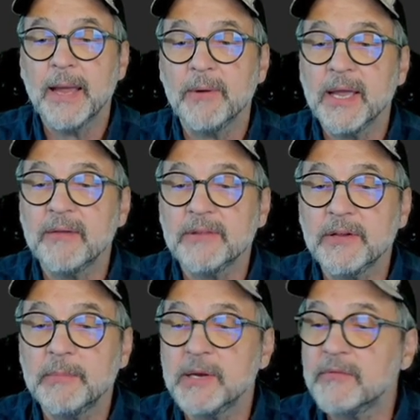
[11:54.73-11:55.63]
we have a
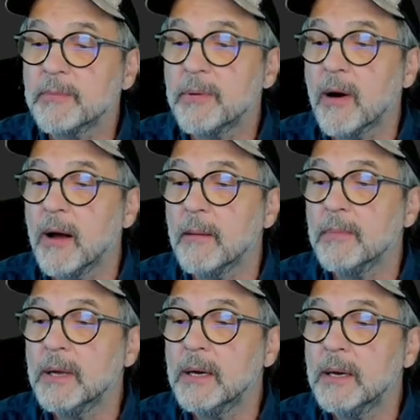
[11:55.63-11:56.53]
little bit of a
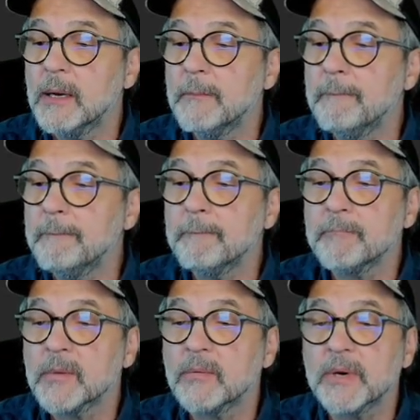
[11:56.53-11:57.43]
problem.
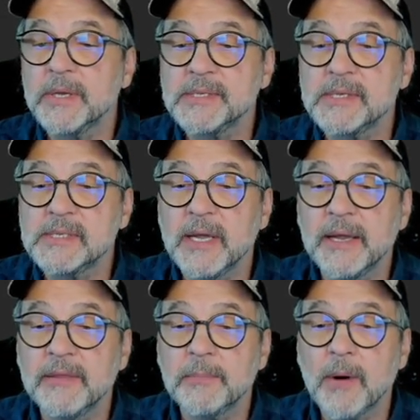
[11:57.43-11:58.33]
What does it say
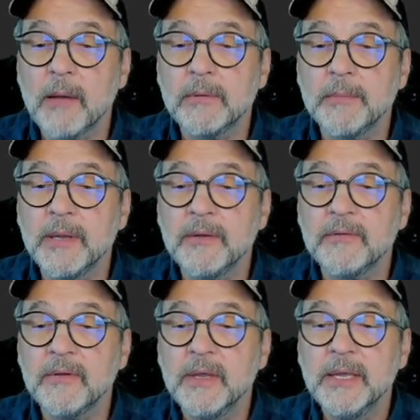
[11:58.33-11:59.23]
the problem
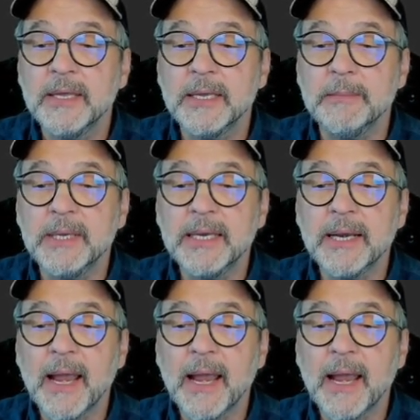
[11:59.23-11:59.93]
is? Immediate